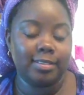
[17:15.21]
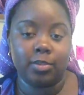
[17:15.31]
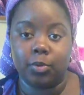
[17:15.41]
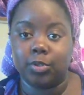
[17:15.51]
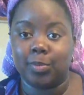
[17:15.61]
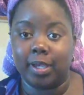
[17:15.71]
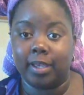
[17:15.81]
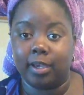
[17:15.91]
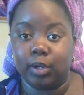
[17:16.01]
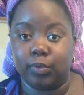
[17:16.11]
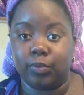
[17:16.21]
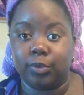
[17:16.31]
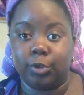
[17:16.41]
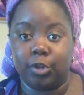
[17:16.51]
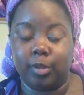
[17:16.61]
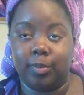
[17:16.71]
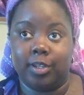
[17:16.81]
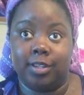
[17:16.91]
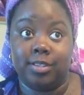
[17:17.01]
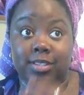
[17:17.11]
soaked my hair for 30
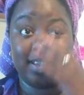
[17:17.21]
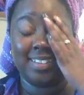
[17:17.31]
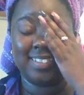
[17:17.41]
minutes.